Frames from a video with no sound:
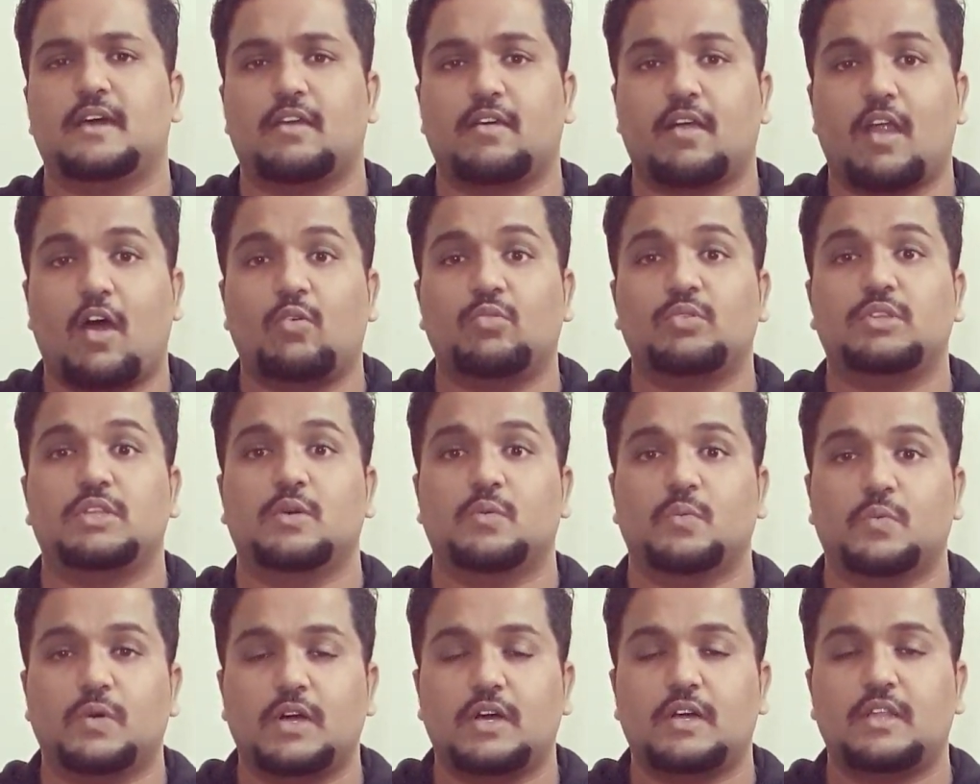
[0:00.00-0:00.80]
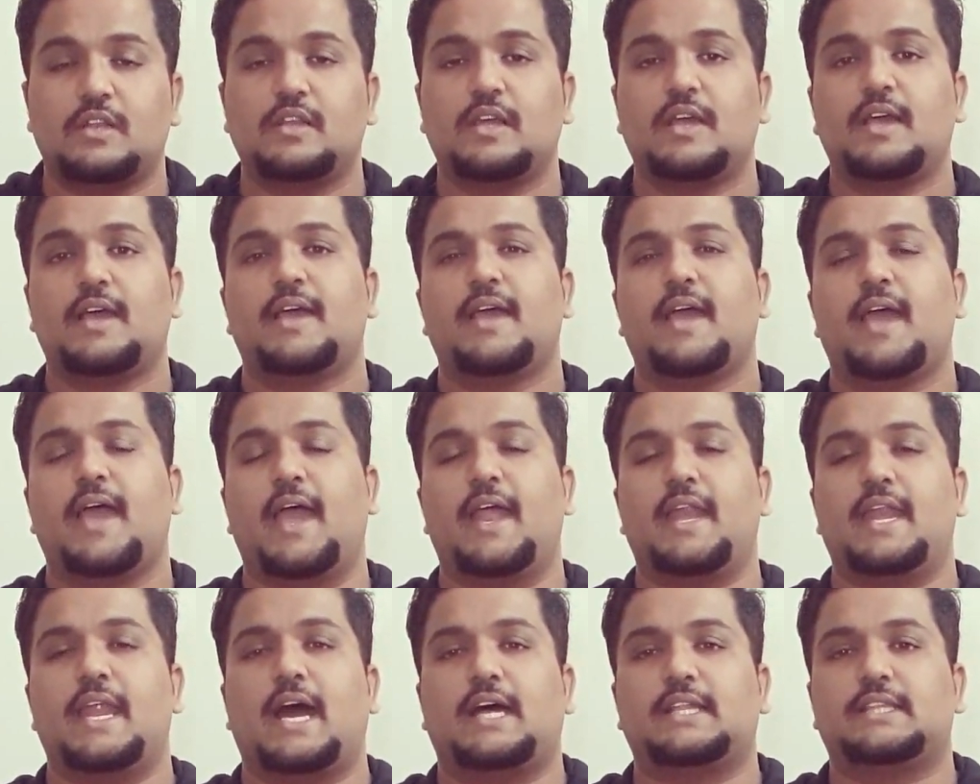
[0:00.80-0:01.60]
around the world,
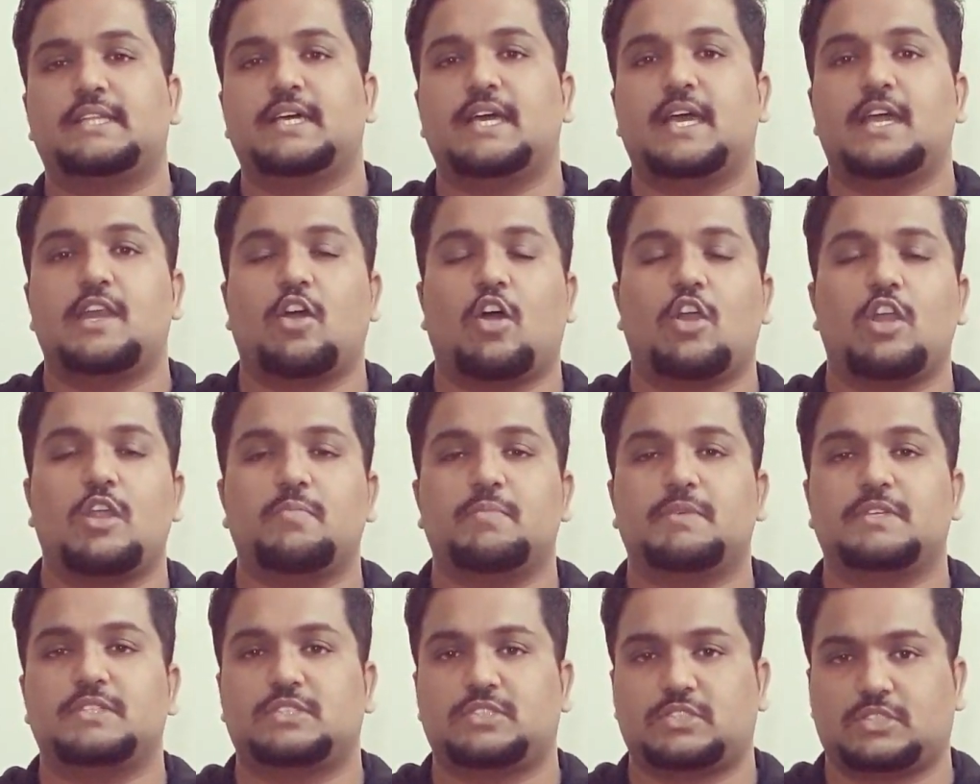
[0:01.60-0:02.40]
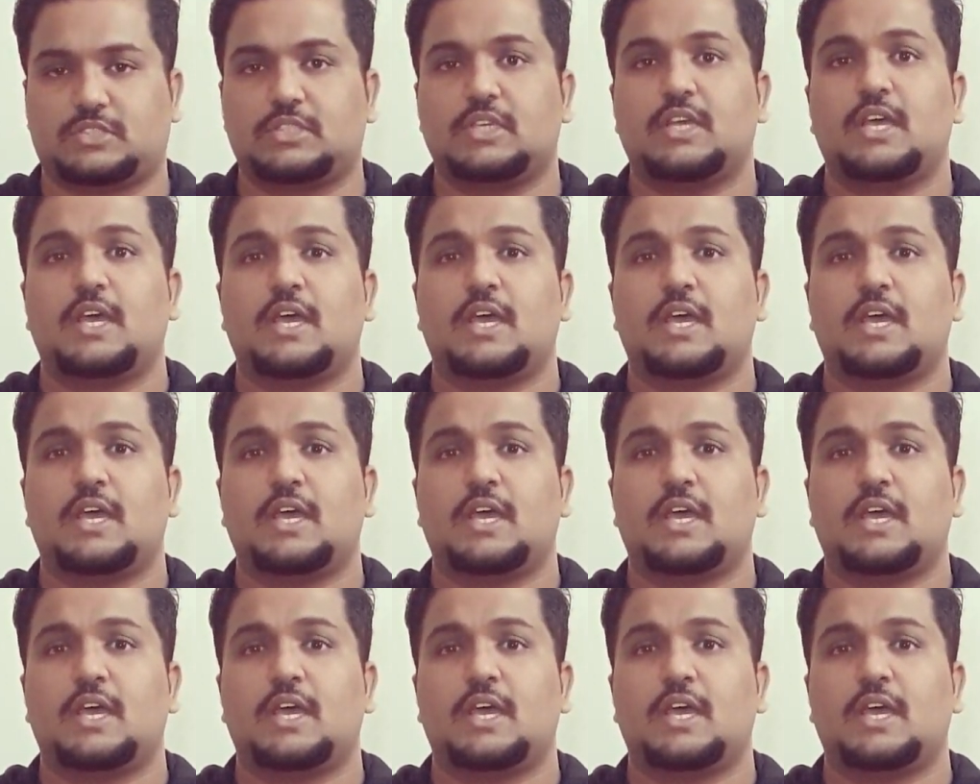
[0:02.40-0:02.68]
and other anonymous